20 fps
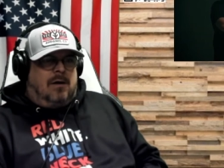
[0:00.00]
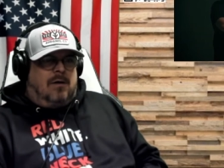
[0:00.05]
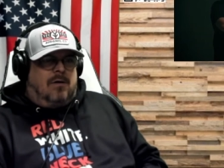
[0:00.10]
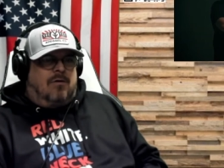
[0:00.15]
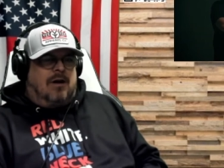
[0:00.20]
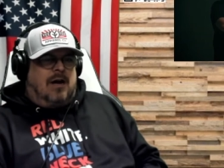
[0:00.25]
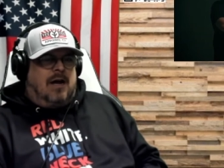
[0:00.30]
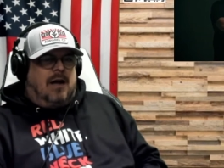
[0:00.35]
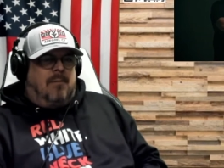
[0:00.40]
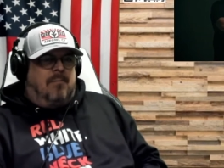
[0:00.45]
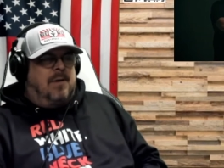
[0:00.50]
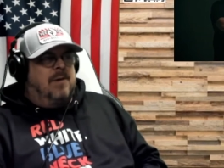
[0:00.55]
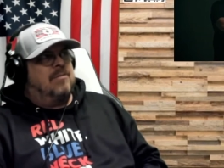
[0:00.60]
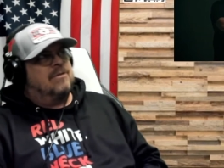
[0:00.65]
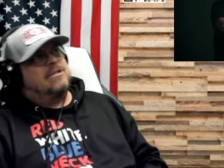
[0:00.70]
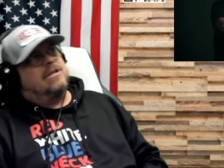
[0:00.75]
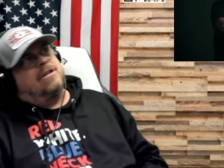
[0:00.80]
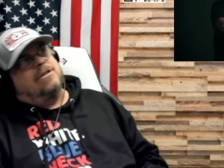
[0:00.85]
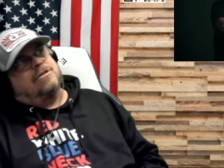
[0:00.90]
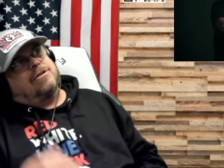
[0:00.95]
right? People
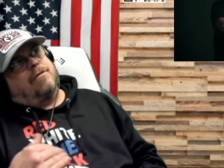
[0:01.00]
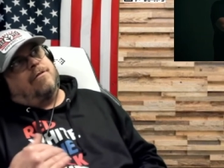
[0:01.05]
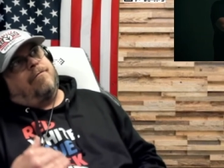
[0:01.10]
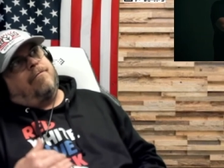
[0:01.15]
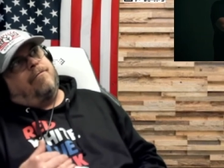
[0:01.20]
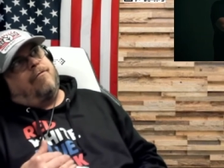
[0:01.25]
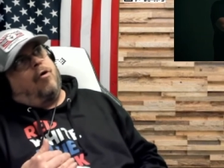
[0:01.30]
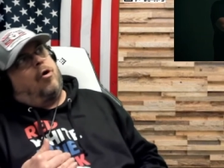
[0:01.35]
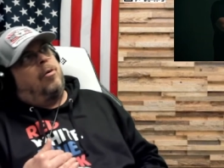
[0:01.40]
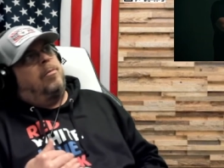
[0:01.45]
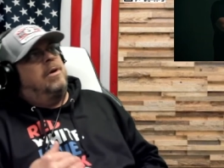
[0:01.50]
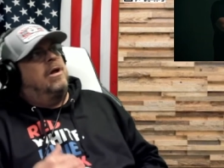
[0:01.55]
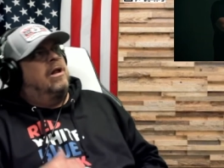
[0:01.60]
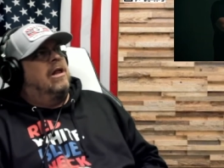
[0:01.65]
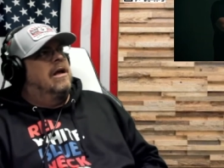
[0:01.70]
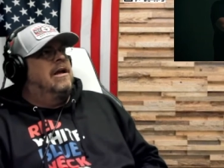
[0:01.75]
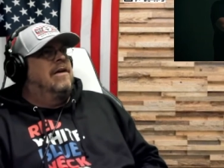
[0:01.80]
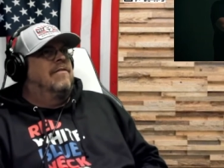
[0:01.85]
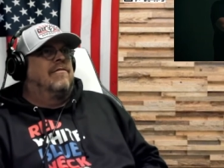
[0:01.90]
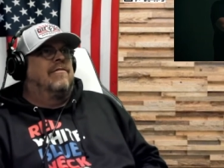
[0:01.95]
say there's a
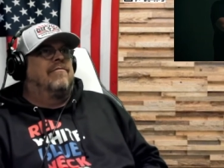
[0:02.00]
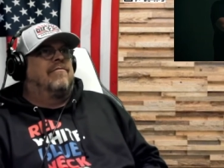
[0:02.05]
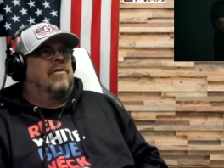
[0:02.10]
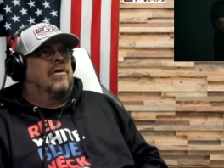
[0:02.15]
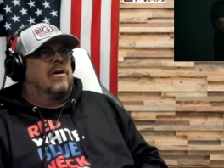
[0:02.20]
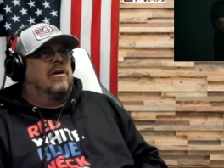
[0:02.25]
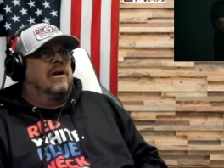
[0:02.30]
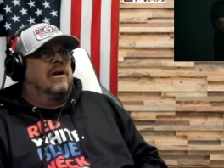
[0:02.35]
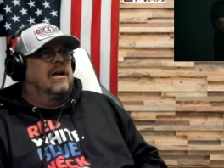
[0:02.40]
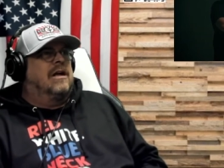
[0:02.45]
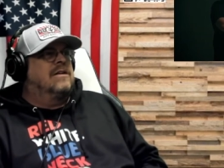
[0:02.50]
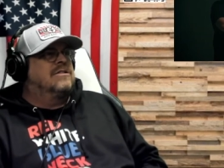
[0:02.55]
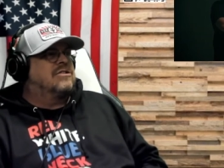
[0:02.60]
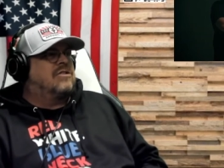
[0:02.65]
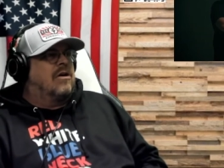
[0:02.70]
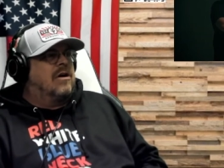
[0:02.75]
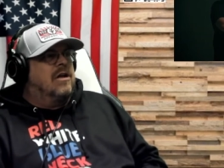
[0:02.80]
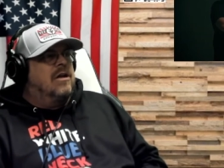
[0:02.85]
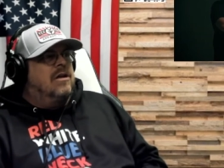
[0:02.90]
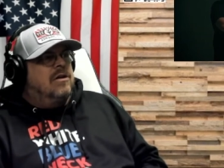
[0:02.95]
formula even for get,
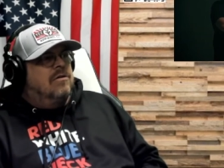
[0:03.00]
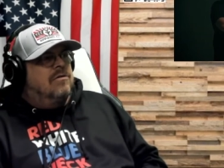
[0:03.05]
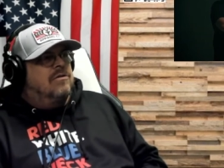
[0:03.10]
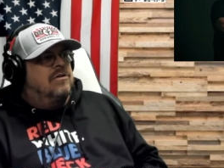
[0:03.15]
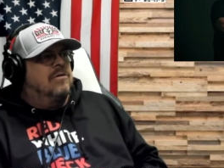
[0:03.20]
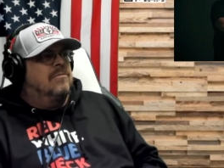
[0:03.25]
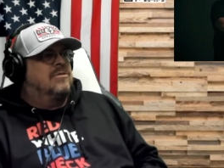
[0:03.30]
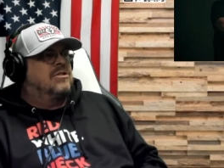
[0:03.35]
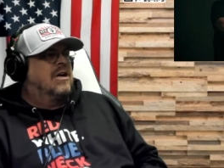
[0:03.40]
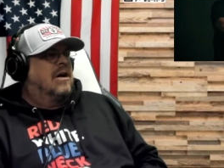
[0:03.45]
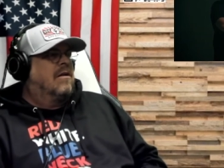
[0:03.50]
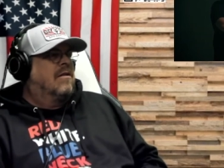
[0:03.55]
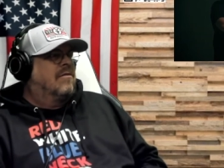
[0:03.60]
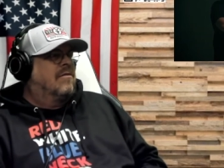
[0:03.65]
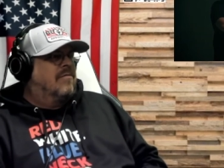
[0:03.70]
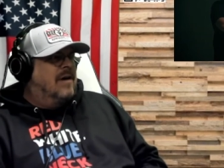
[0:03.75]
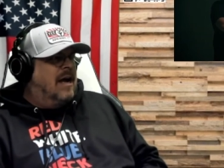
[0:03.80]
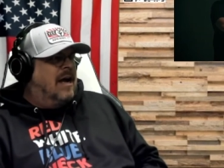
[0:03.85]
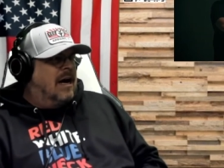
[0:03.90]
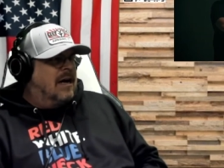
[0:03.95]
starting a YouTube channel
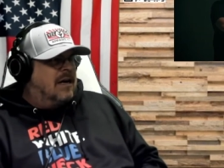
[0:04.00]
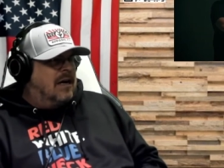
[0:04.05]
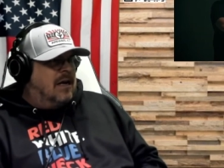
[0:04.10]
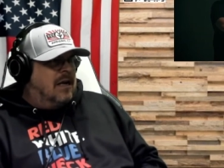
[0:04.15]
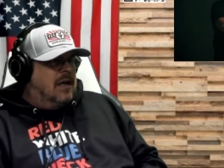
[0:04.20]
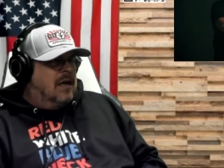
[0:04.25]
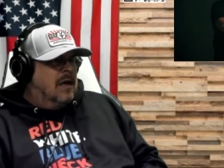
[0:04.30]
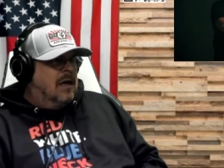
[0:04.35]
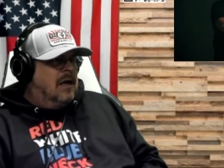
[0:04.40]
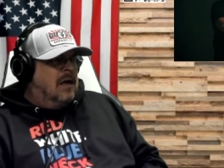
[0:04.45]
and reacting.